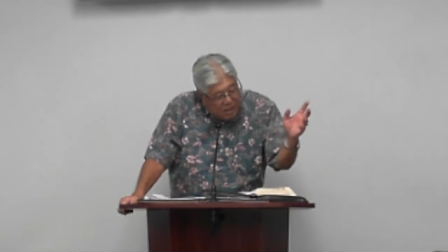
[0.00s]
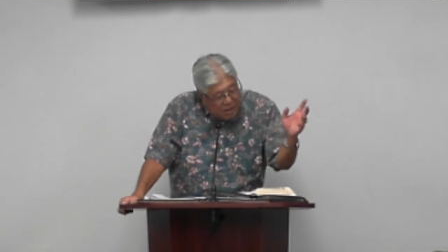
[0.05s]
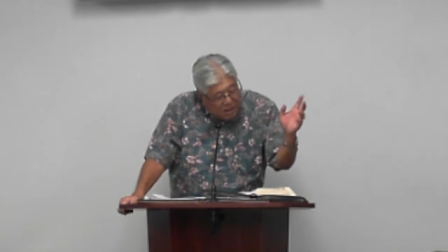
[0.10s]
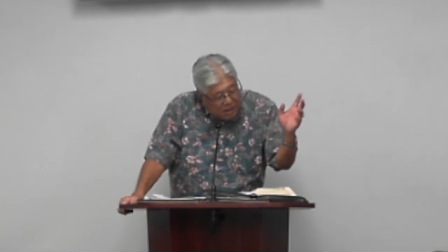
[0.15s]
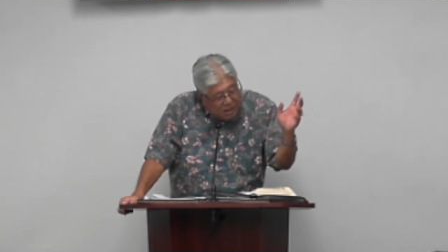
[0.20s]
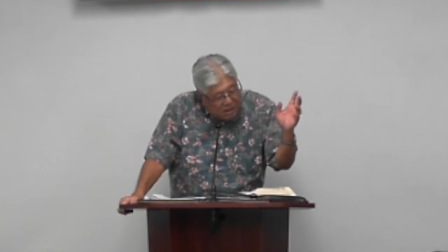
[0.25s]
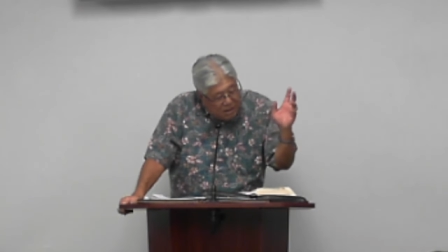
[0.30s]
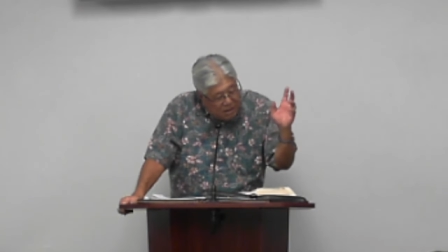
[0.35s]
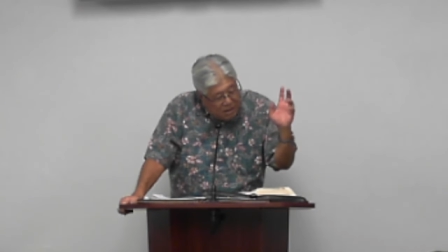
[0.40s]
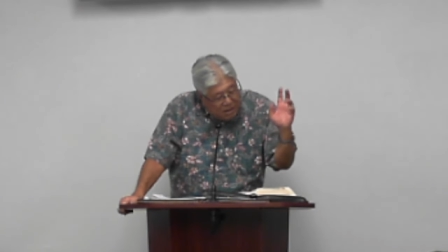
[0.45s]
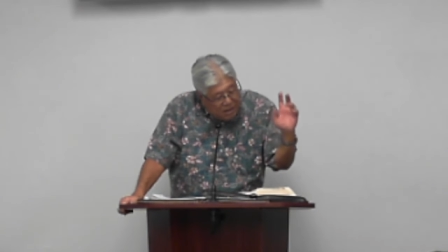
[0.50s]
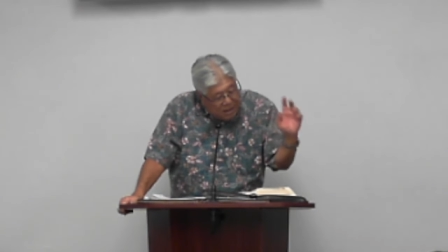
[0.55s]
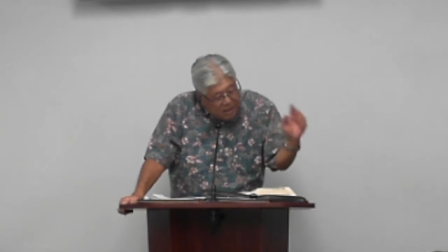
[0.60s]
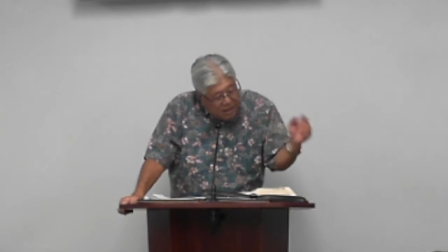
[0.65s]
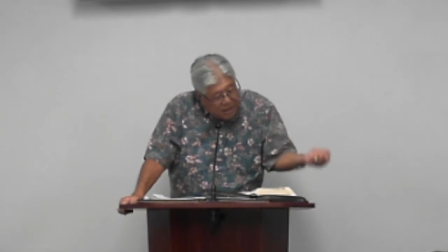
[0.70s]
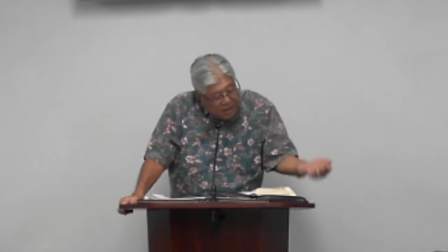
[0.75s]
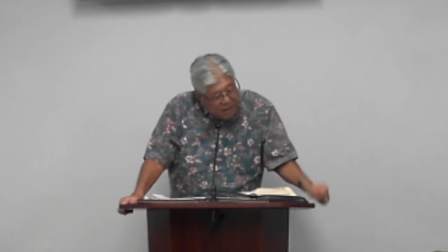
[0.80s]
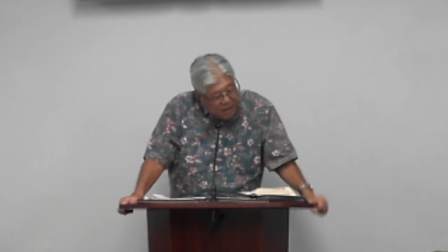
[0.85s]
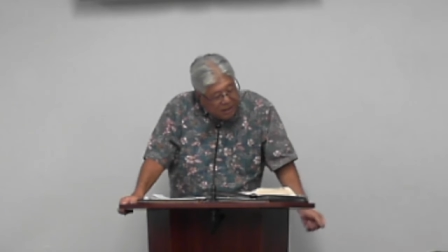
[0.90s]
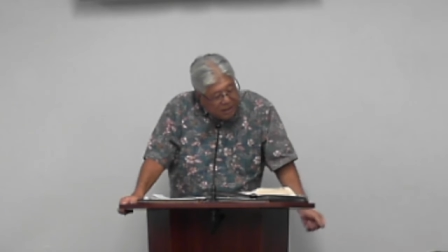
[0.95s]
uh, and
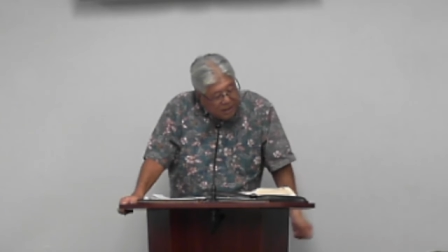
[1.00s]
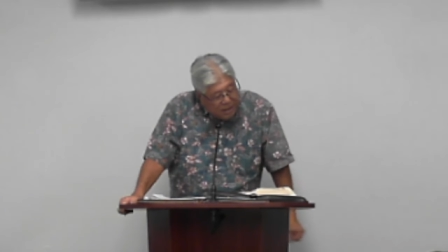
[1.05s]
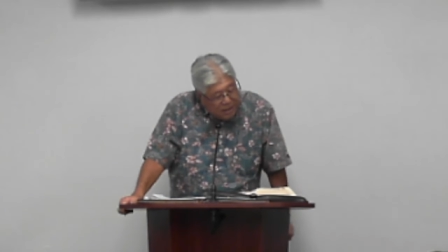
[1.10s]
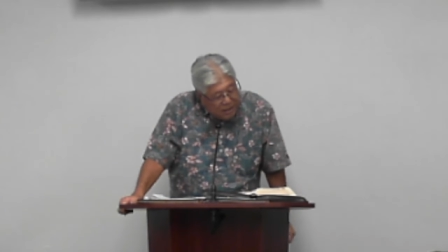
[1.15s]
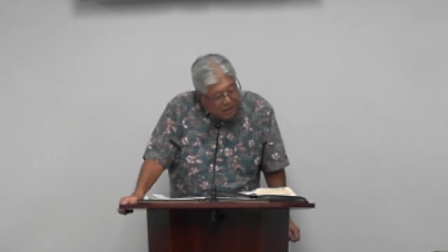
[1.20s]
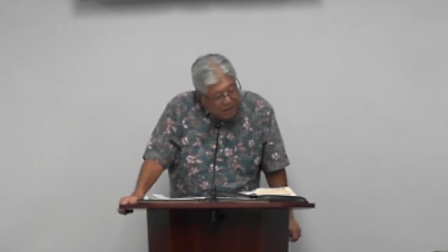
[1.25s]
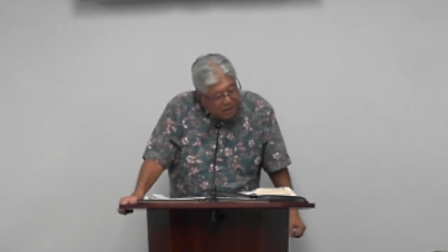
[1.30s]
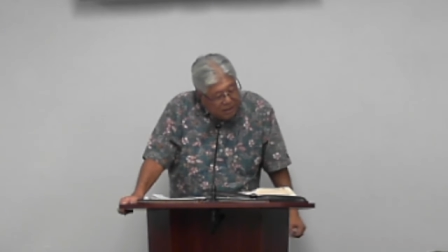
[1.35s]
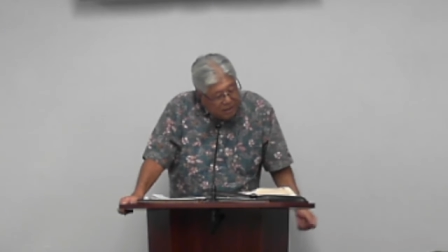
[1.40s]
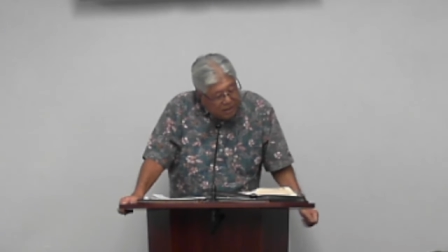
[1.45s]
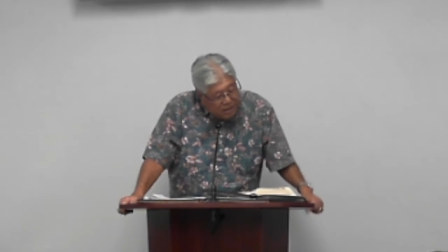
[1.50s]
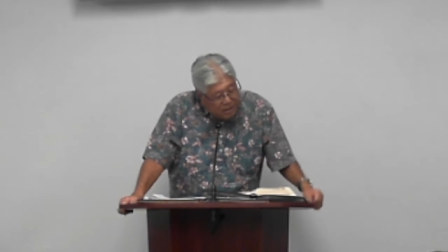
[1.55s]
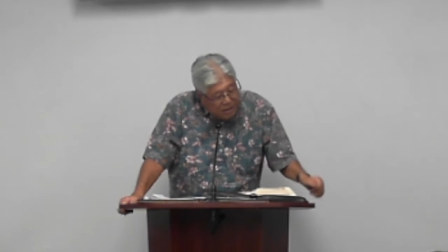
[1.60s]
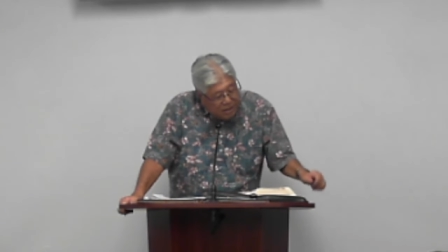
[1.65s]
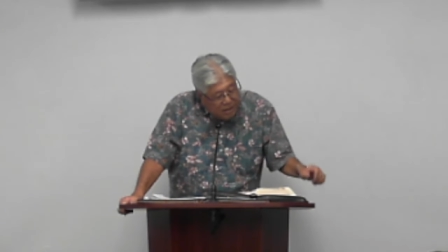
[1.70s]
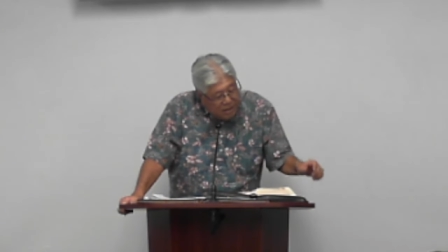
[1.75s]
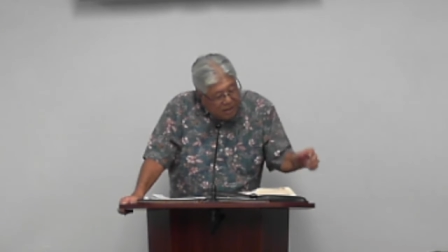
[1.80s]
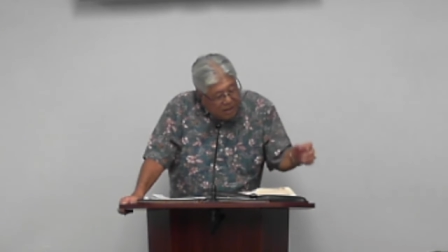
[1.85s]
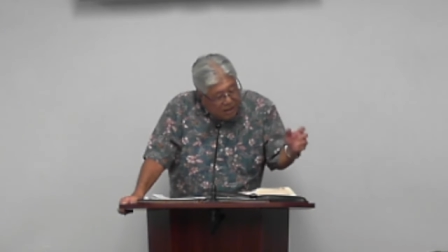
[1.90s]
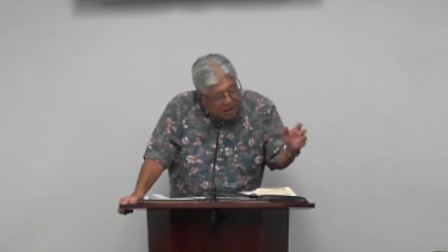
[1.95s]
uh, again, uh,
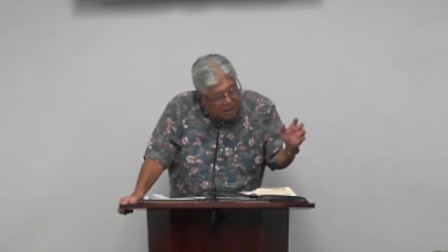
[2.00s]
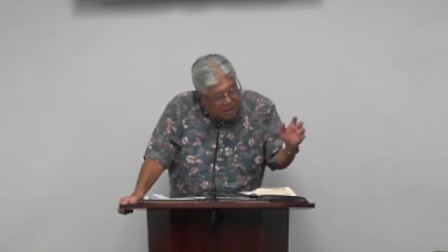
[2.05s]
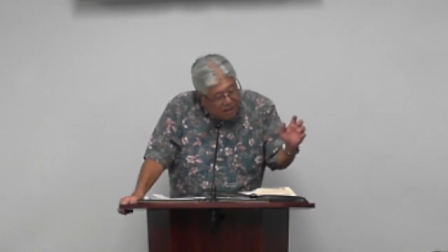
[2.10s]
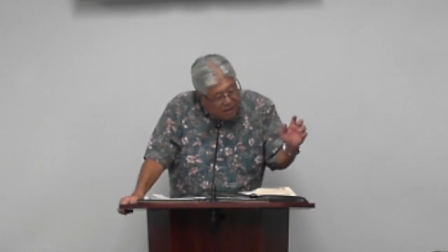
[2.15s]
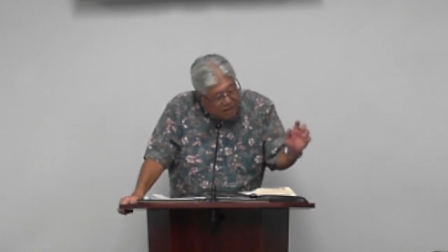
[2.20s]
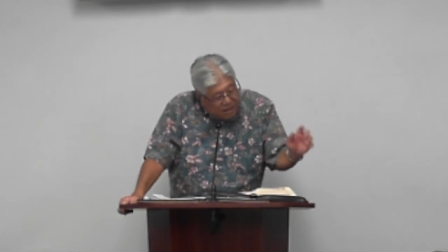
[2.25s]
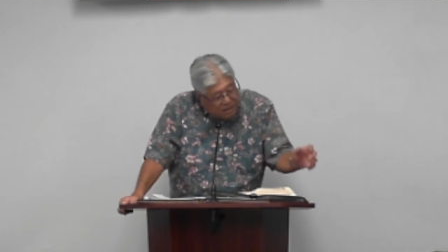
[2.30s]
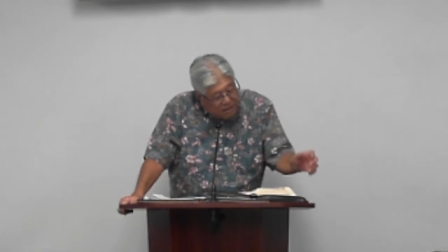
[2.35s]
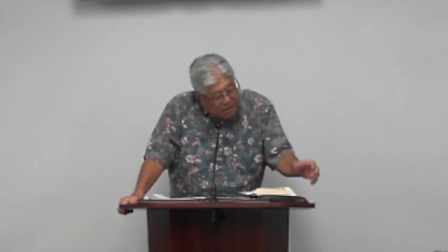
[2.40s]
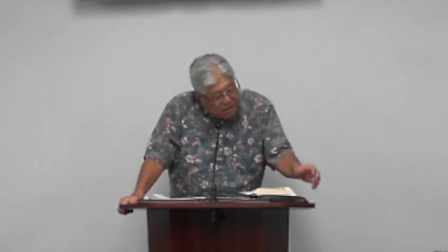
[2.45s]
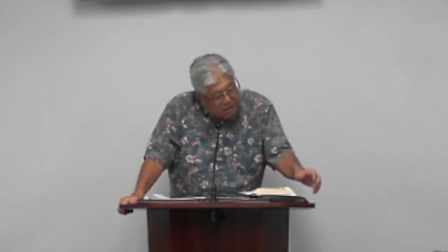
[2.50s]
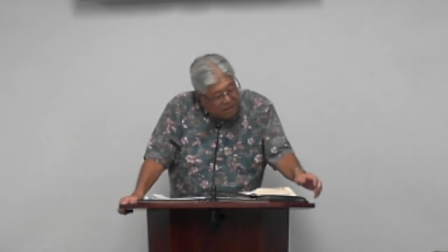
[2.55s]
uh,